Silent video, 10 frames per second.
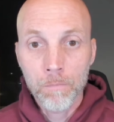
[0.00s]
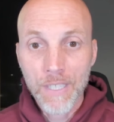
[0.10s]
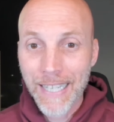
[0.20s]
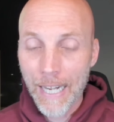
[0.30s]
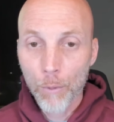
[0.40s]

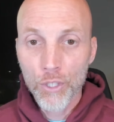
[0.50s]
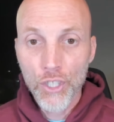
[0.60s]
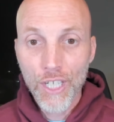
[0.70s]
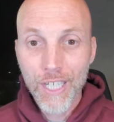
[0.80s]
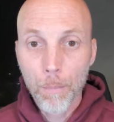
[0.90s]

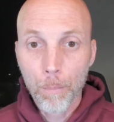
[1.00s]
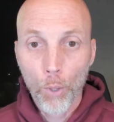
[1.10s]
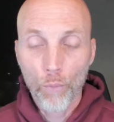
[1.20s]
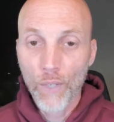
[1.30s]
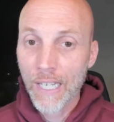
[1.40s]
Guaranteed
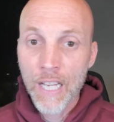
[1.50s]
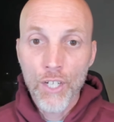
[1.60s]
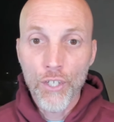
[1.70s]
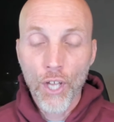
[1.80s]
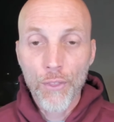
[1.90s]
perfect.
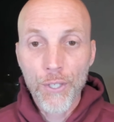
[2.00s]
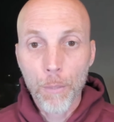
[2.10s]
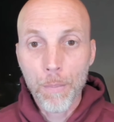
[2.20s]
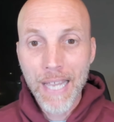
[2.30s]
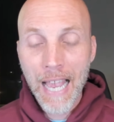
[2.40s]
Nothing
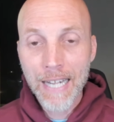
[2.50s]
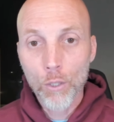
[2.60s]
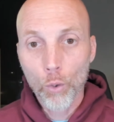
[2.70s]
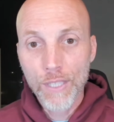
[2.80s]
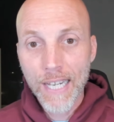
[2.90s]
could be added
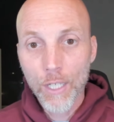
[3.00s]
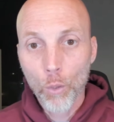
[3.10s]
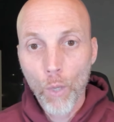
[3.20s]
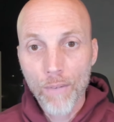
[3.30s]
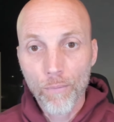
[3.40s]
or taken
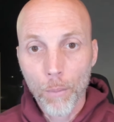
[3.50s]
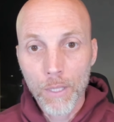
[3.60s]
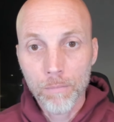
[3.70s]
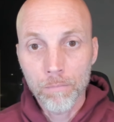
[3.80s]
away from it.